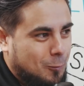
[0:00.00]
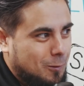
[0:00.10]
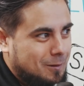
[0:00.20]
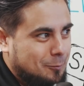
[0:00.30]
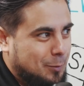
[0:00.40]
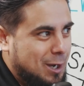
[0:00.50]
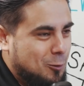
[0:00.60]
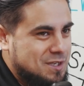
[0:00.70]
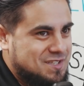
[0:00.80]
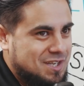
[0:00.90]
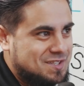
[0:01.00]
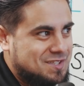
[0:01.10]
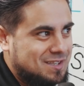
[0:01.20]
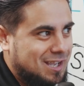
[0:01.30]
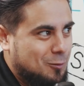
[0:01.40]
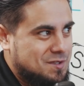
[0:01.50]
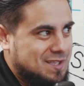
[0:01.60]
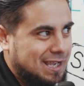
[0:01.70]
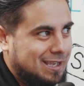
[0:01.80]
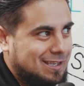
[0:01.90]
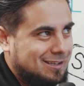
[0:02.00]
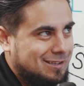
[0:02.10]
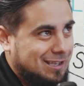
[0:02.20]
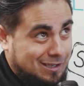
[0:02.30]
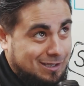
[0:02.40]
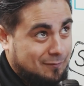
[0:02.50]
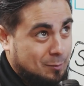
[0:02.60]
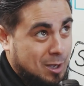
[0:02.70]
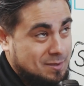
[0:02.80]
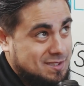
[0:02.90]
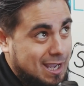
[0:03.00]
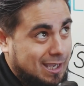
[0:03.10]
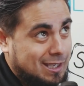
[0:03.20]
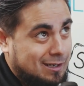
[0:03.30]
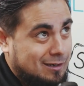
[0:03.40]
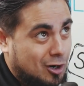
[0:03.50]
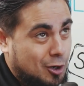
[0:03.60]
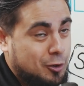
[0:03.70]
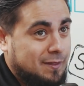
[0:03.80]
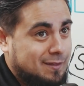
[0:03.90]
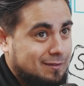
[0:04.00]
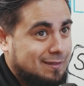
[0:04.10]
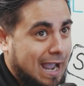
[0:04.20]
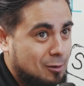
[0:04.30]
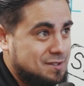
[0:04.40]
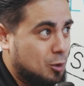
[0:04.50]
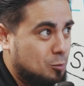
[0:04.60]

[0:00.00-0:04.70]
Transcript: Well, but it was like, if I'm not mistaken, 100,000,